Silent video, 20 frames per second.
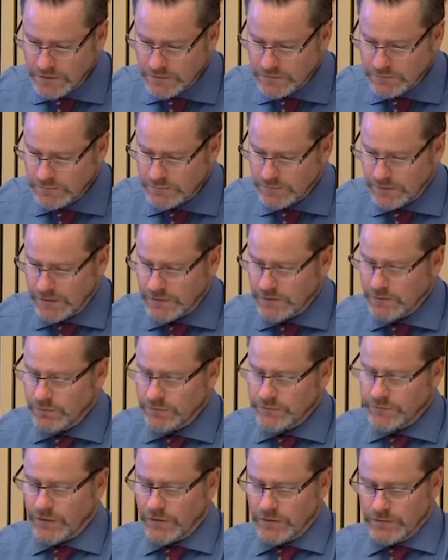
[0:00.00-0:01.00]
you
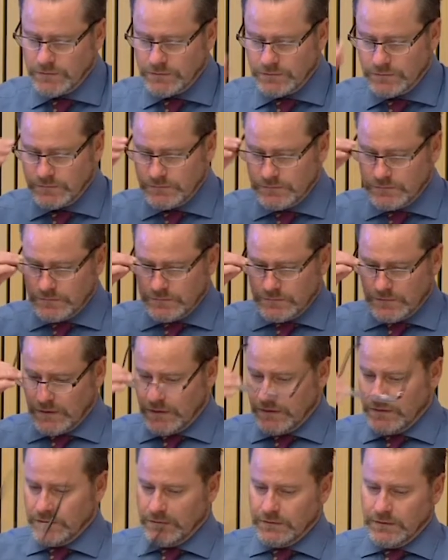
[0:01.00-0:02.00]

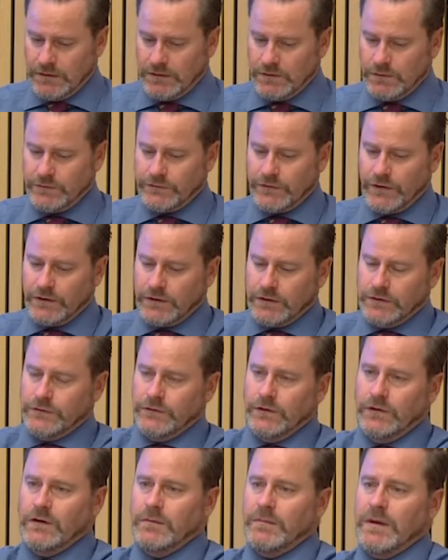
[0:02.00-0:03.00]
also
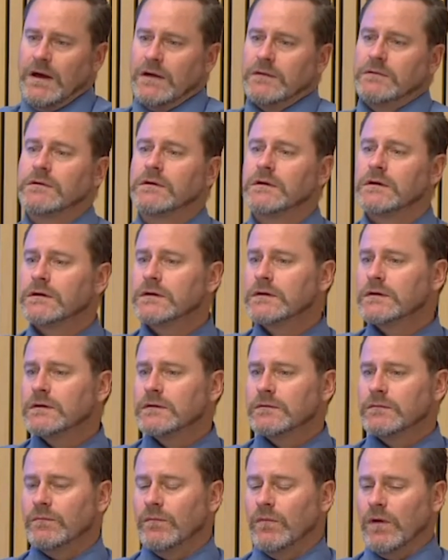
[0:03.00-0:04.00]
concerned about
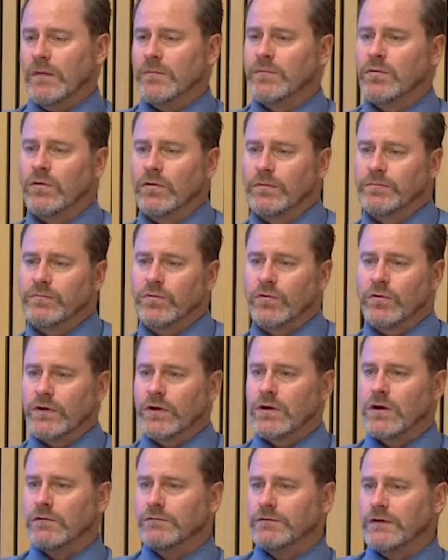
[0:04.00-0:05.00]

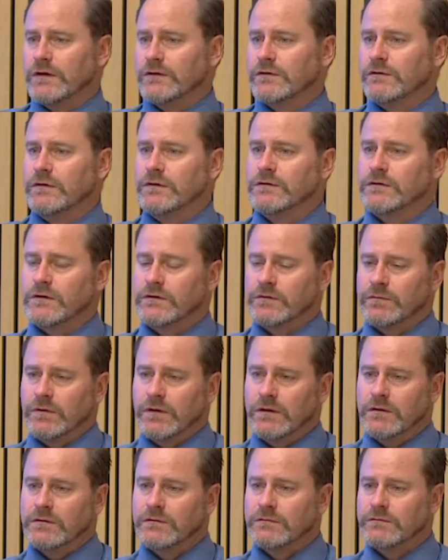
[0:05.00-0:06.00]
broader conflicts of interest
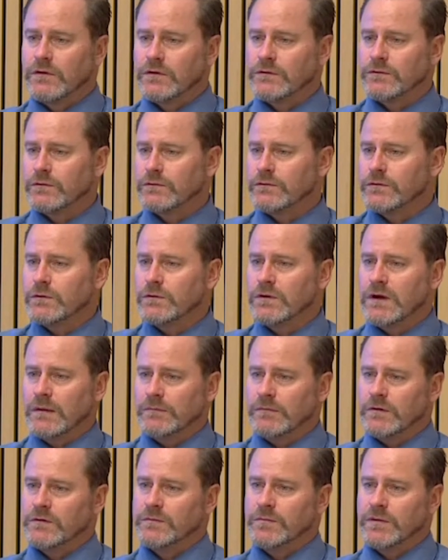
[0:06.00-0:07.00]
with fossil fuel
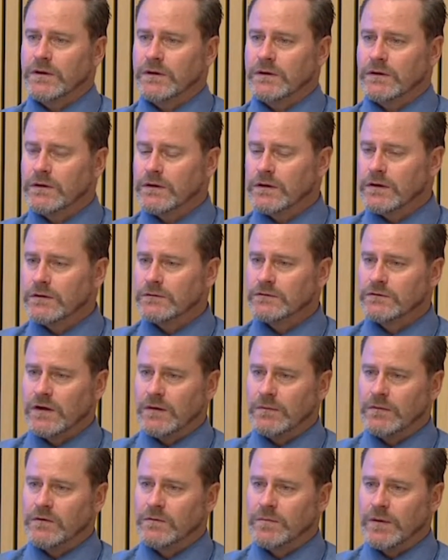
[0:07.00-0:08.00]
companies being on the
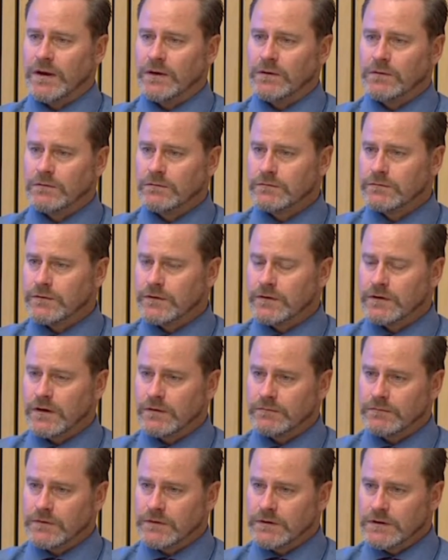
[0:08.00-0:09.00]
chairman's panel
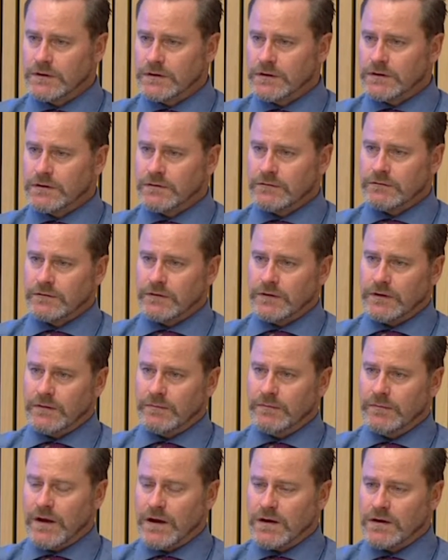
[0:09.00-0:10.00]
for
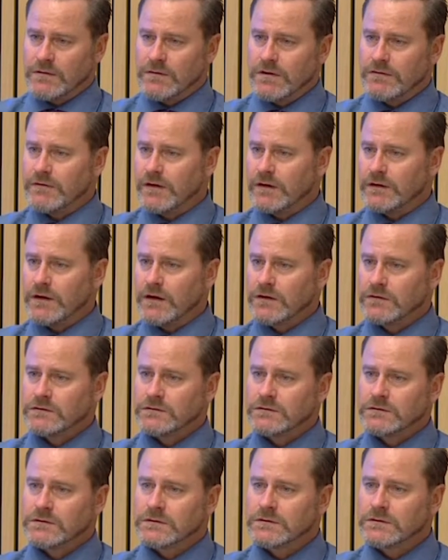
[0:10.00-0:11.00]
the Barrier Reef
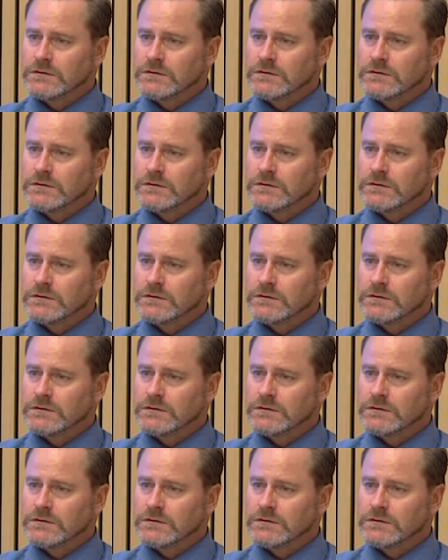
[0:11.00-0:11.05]
Foundation?